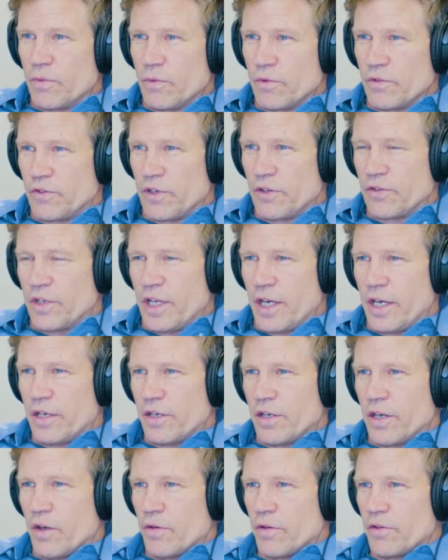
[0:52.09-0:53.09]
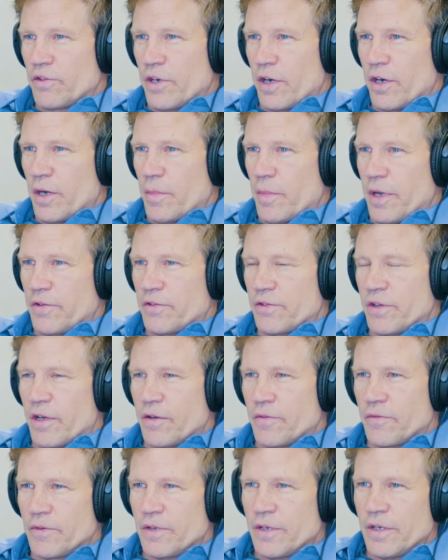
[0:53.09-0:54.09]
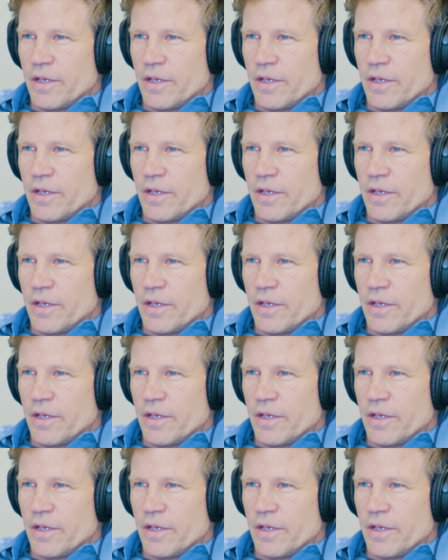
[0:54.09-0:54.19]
was just getting to know this area myself,